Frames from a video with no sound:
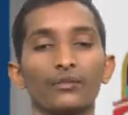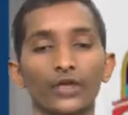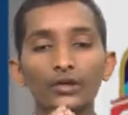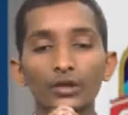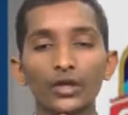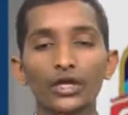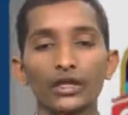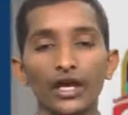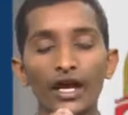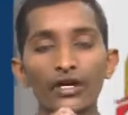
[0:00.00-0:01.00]

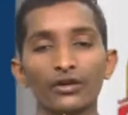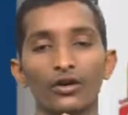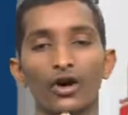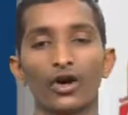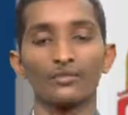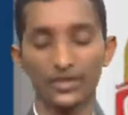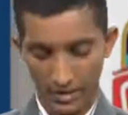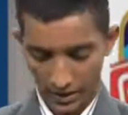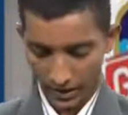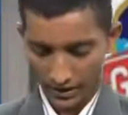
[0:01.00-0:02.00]
including head, arms,
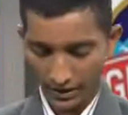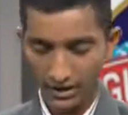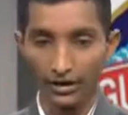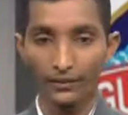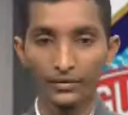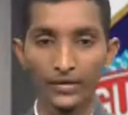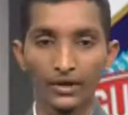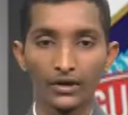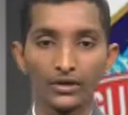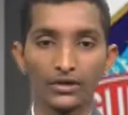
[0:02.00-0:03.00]
etc.
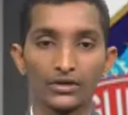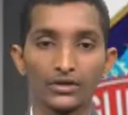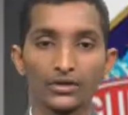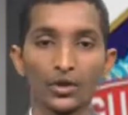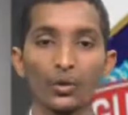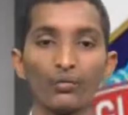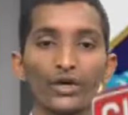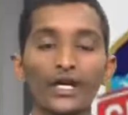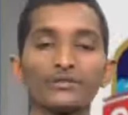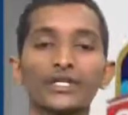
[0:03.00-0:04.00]
So
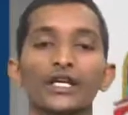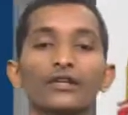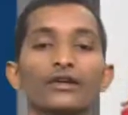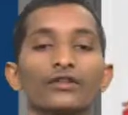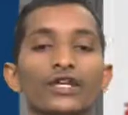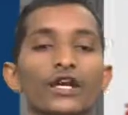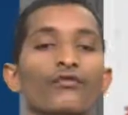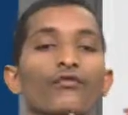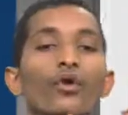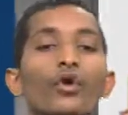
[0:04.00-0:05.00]
we have seen there are
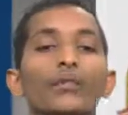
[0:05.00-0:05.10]
4